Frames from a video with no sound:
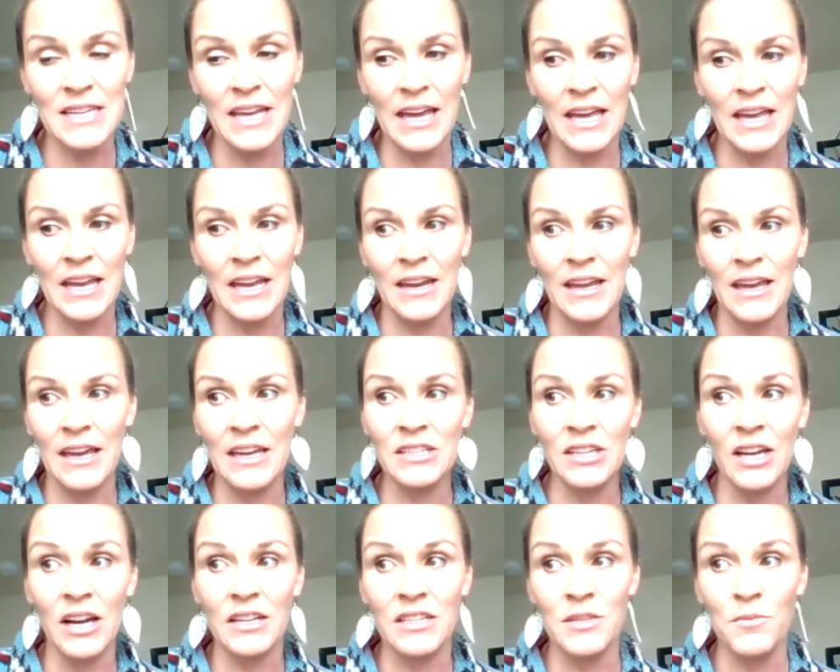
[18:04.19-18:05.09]
And it
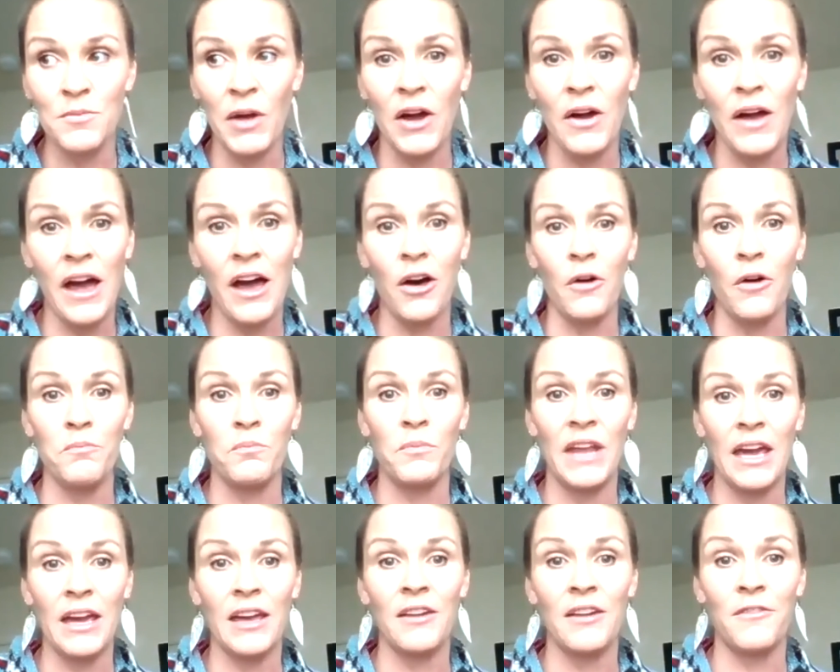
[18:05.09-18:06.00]
talks about how
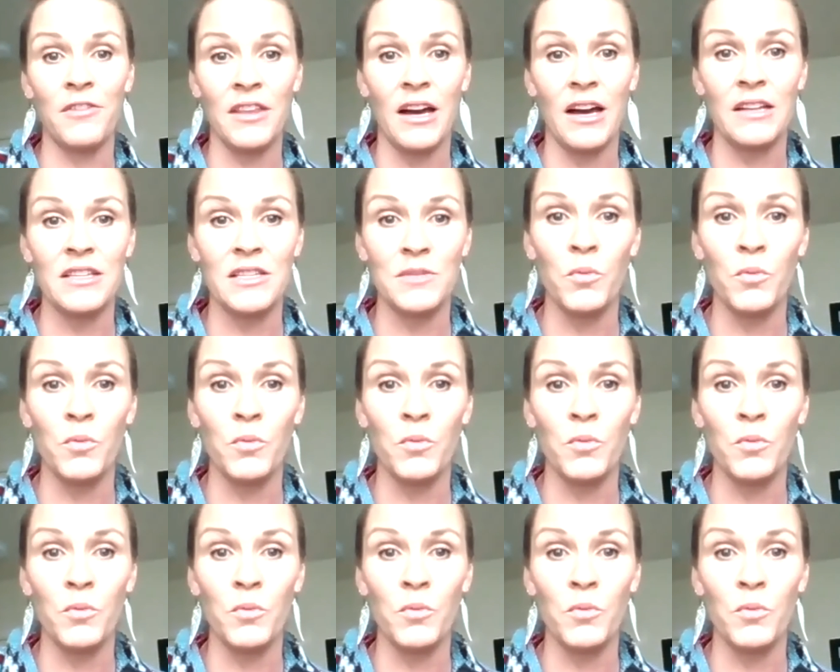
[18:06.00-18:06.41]
negative thoughts